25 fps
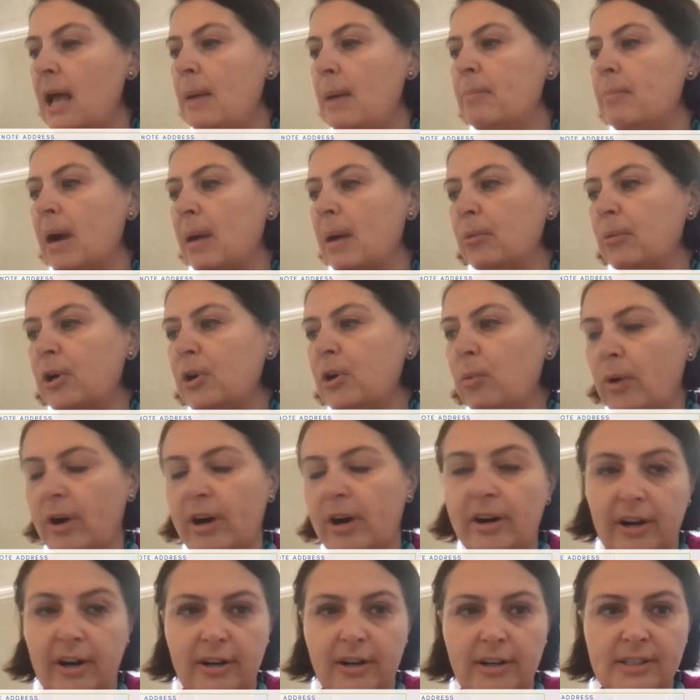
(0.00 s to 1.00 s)
Memory
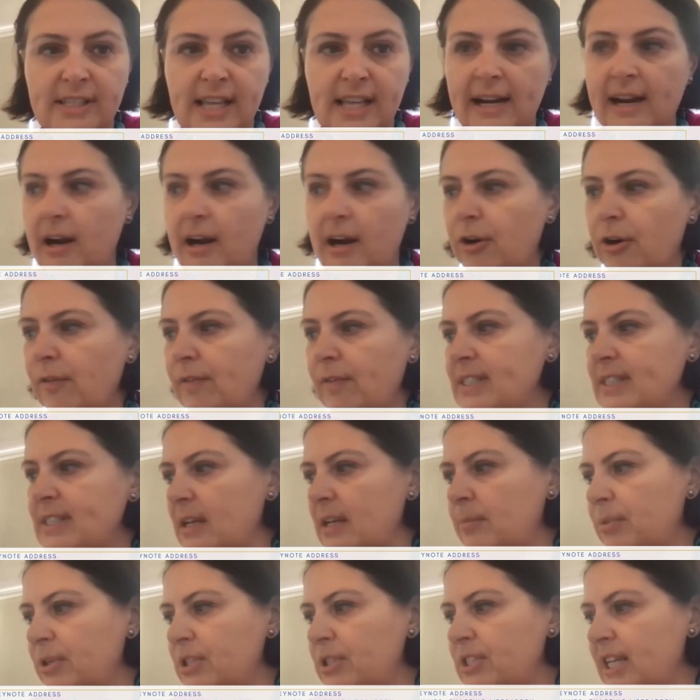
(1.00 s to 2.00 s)
workers, and archivists
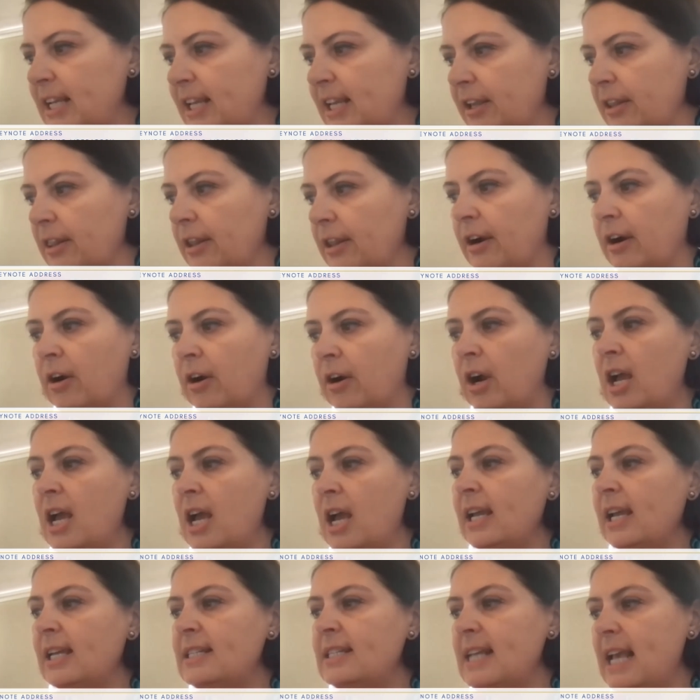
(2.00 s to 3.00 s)
in particular,
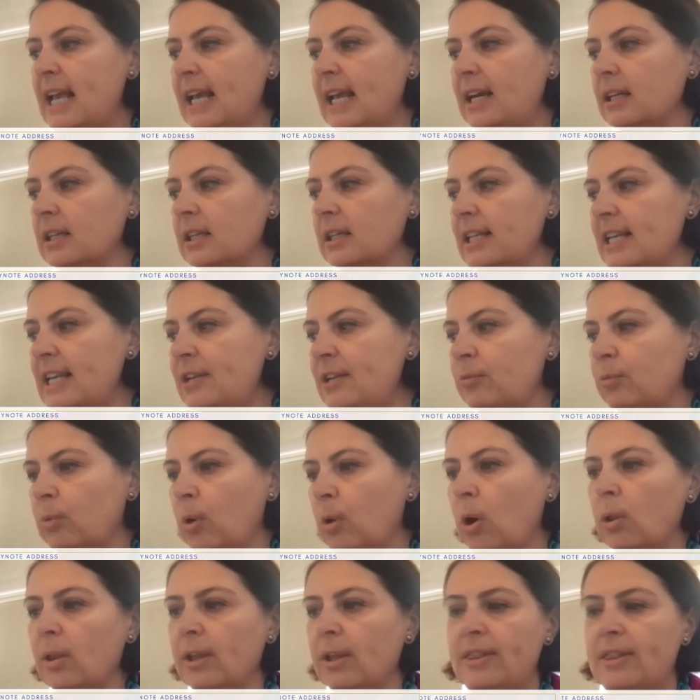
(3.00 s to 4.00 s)
can take a lead
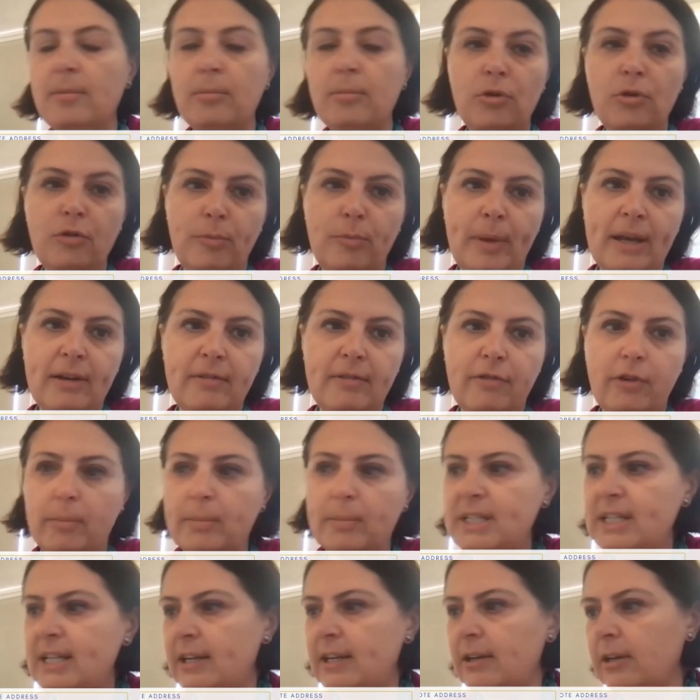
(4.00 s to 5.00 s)
role in the movement for
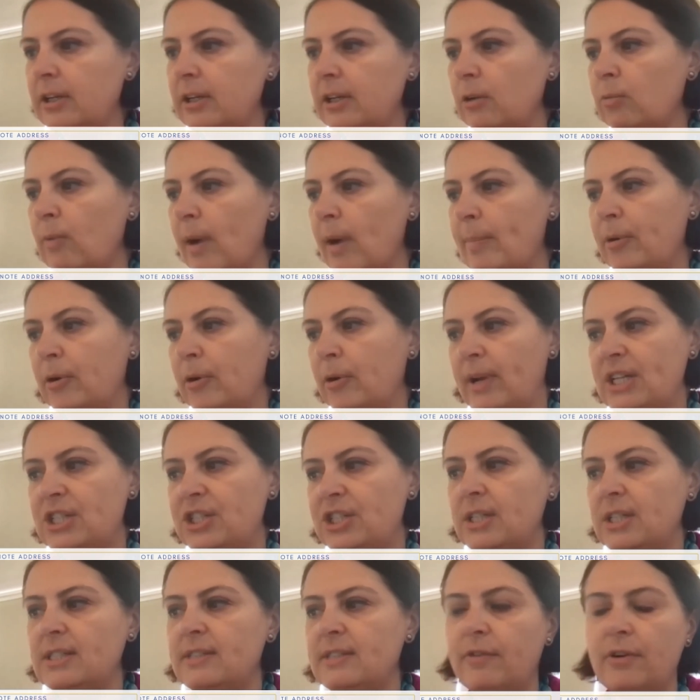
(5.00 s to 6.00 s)
material
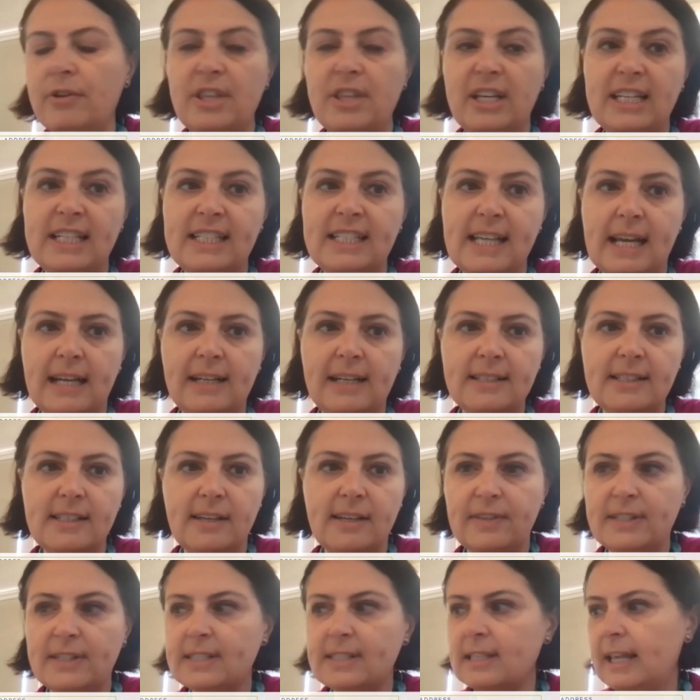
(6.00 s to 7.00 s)
reparations for the descendants
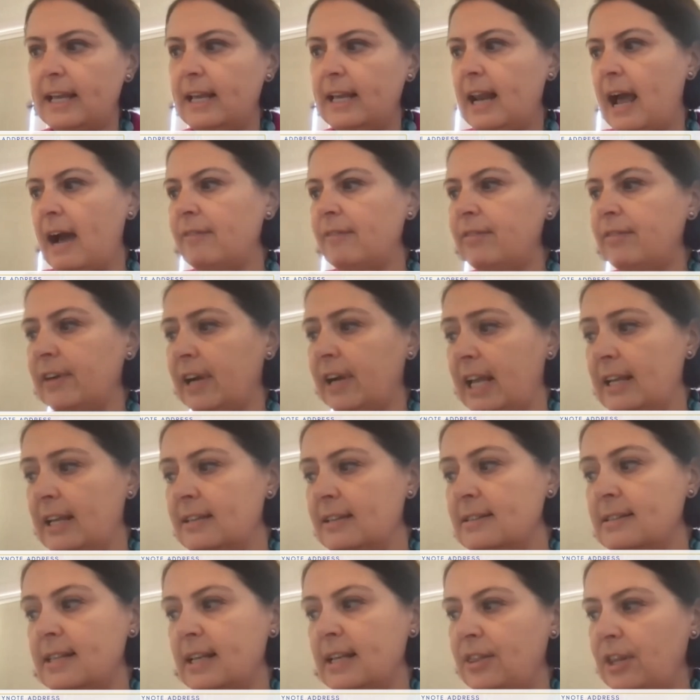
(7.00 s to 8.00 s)
of enslaved
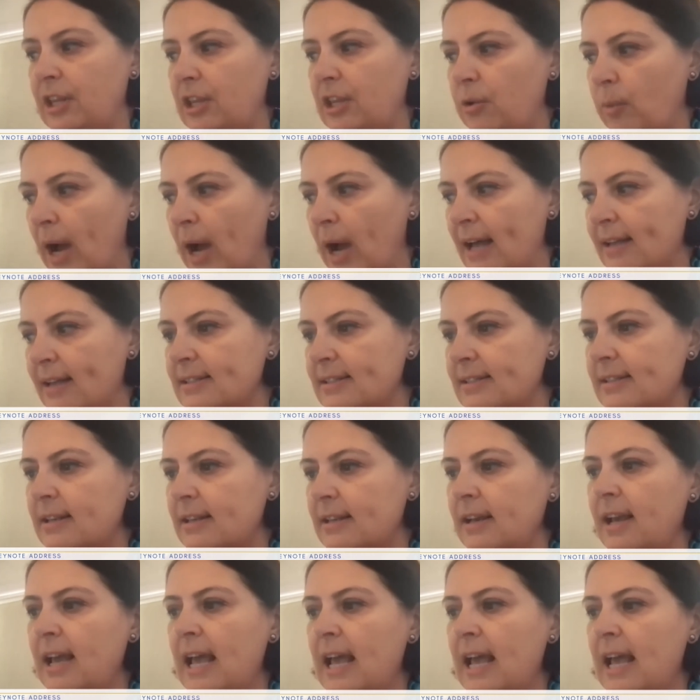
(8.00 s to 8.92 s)
Africans in the US.